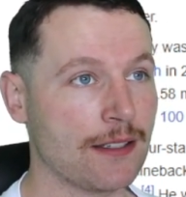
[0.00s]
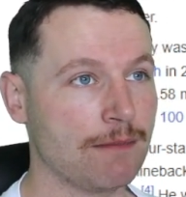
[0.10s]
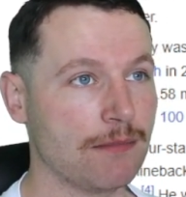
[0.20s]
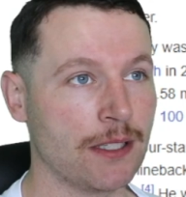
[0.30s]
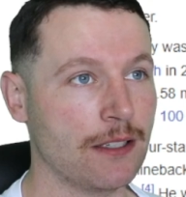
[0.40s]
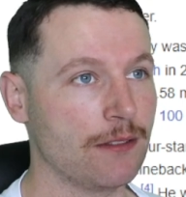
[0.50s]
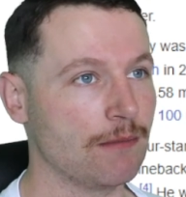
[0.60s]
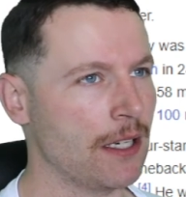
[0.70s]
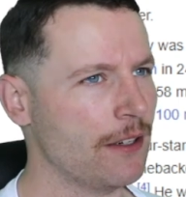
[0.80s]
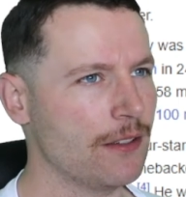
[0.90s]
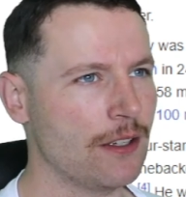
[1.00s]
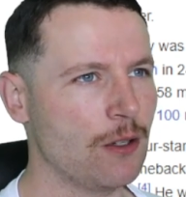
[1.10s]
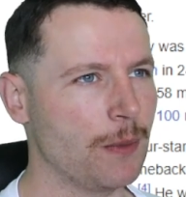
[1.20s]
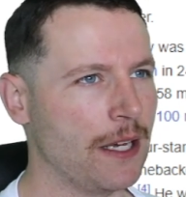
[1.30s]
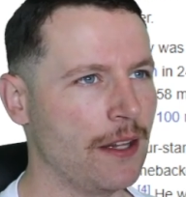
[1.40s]
I don't know
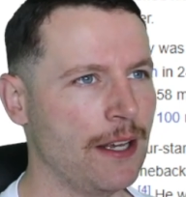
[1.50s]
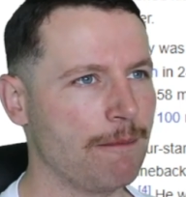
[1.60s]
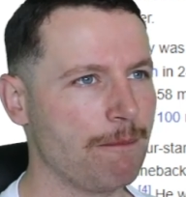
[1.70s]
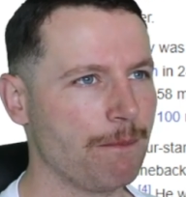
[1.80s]
about that.